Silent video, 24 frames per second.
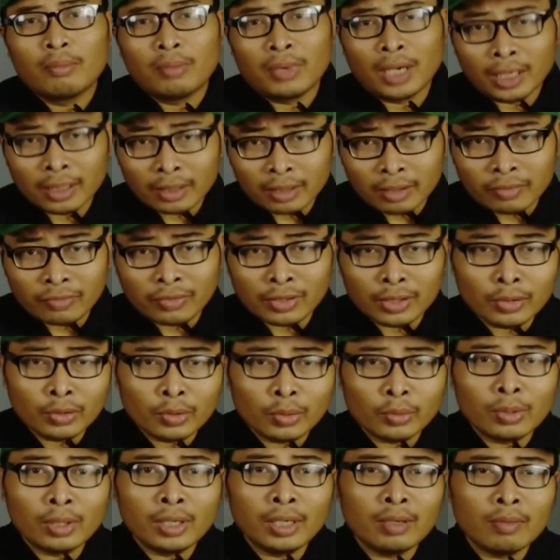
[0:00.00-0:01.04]
but
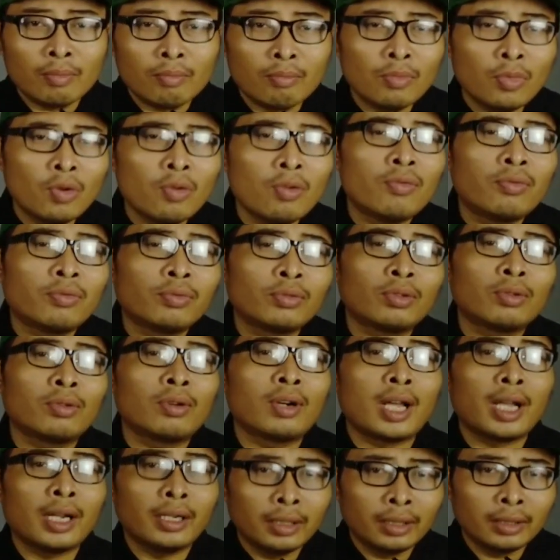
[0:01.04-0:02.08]
eventually moved to
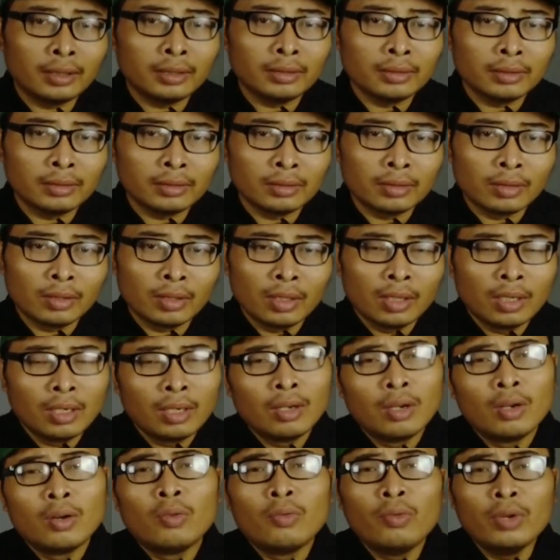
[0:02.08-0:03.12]
London
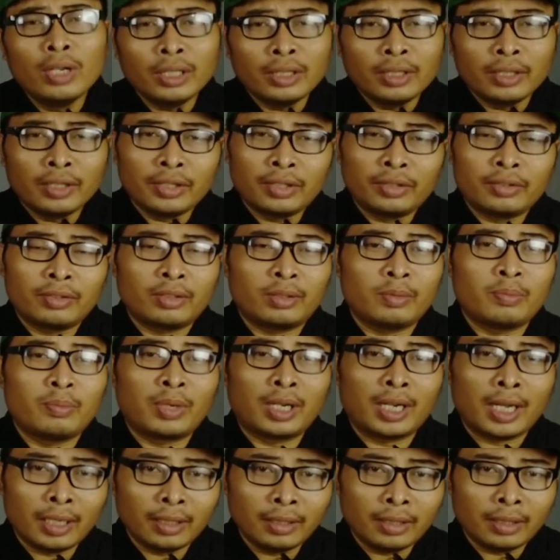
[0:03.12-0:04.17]
with his three
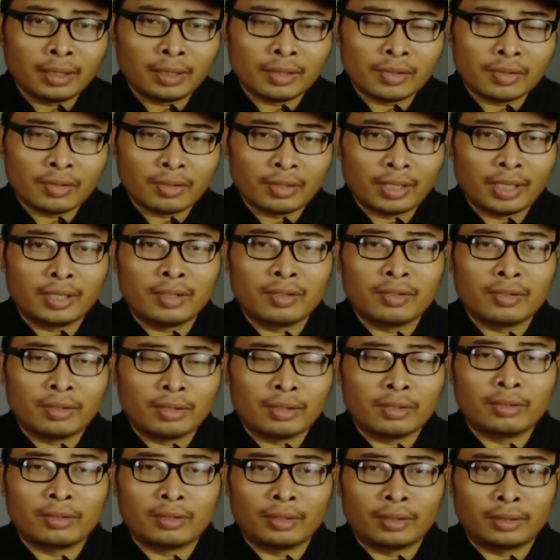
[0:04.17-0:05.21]
brothers and
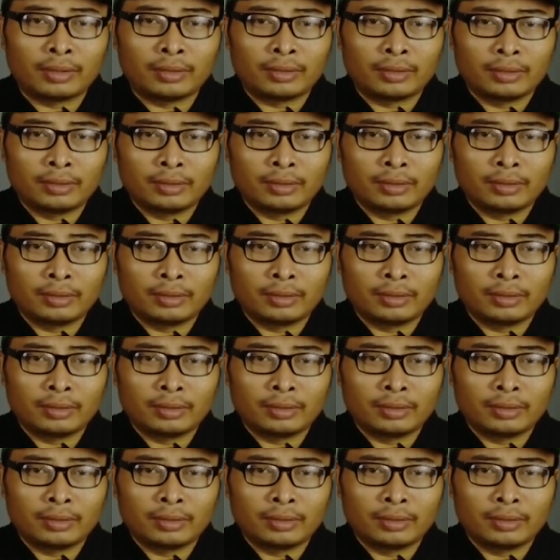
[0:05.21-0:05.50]
sisters.